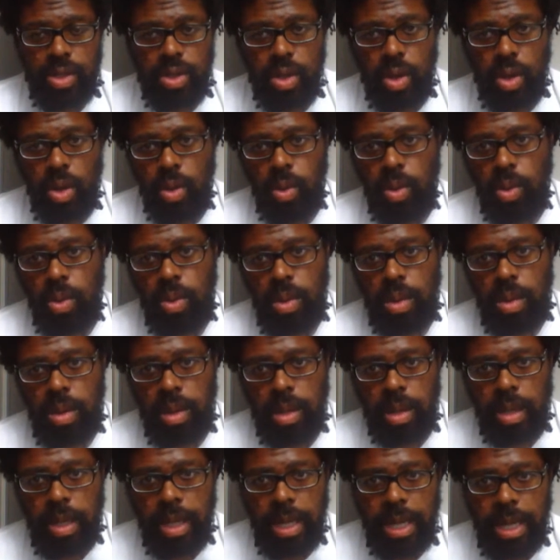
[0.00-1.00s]
So,
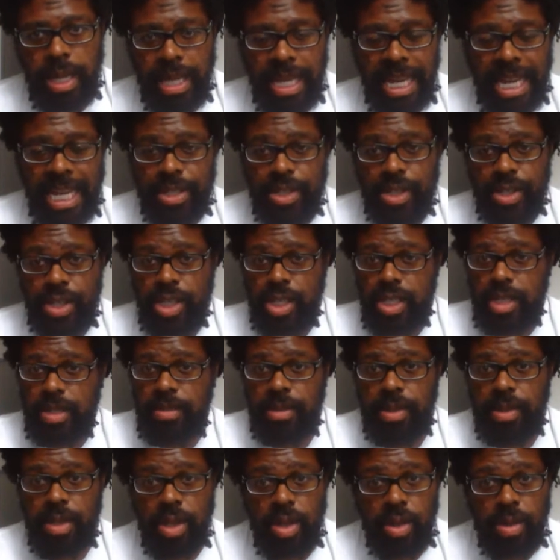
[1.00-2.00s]
and that's just,
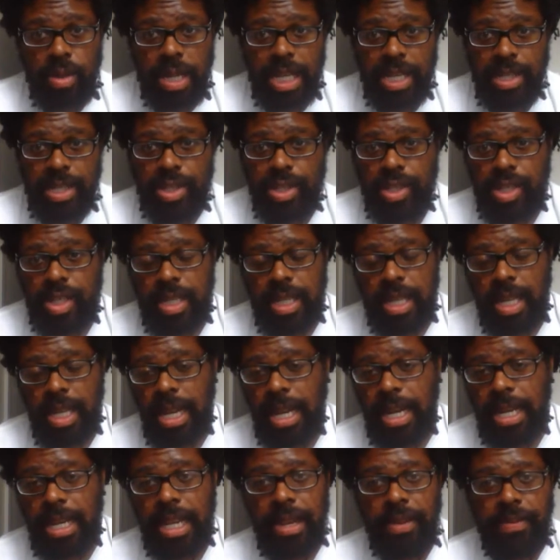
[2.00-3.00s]
you know, that's just
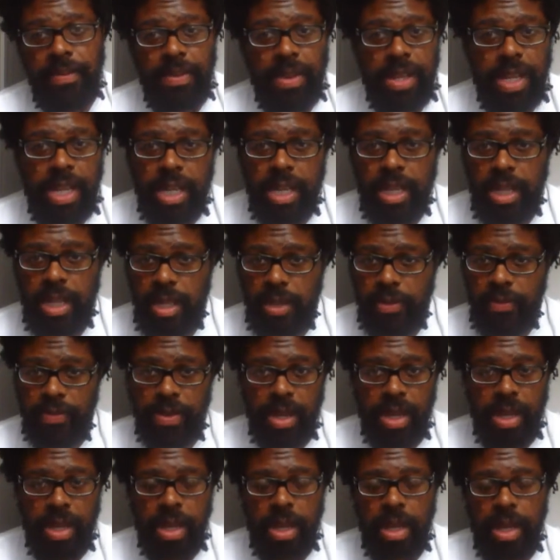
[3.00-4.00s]
the idea
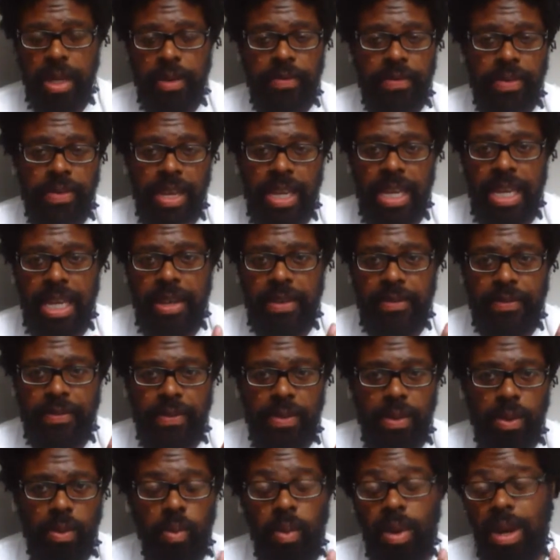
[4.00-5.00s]

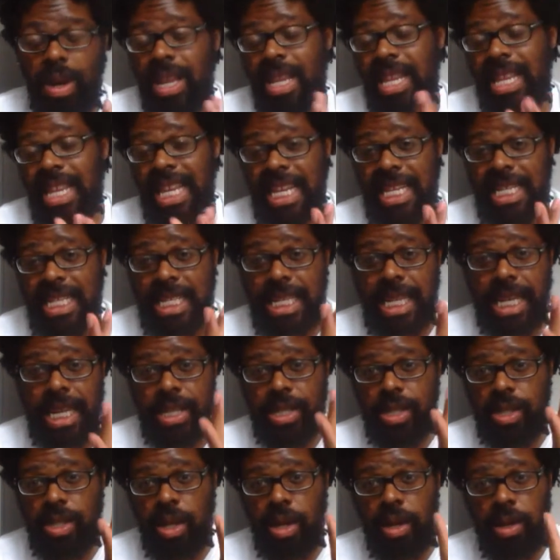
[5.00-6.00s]
for one of the next
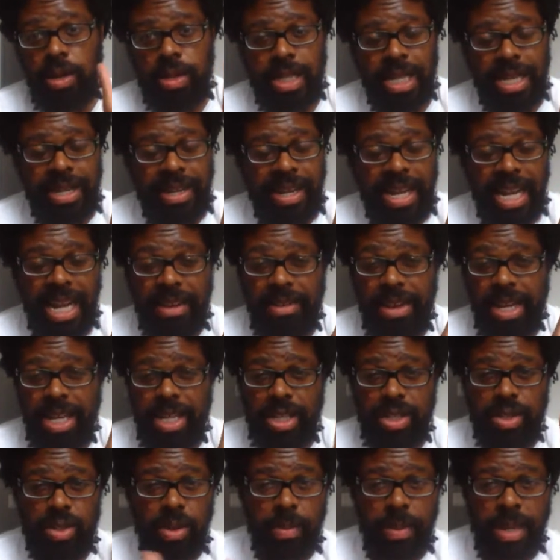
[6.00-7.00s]
Kickstarters. I've
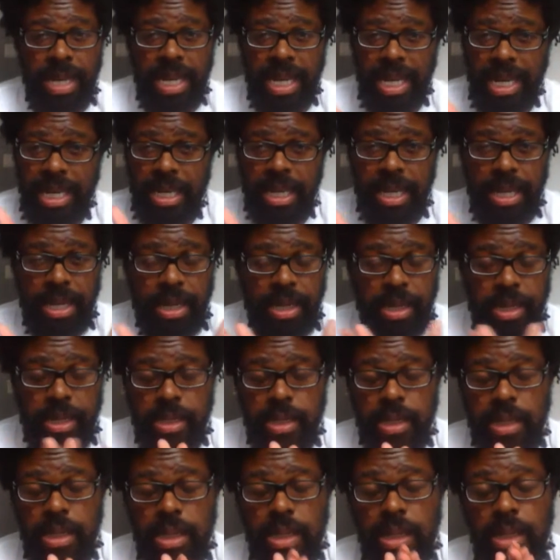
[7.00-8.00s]
got so many
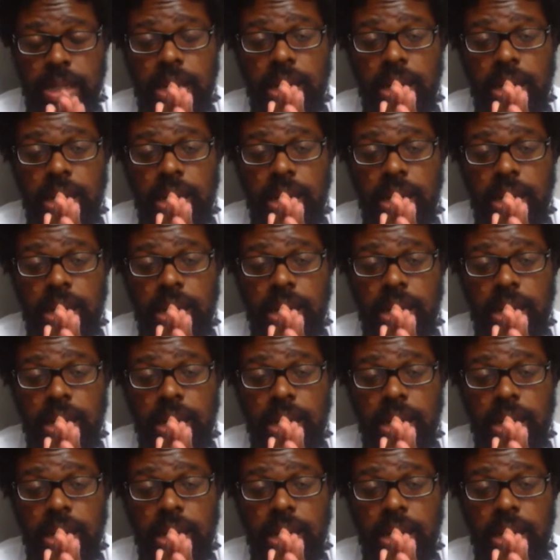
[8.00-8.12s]
ideas.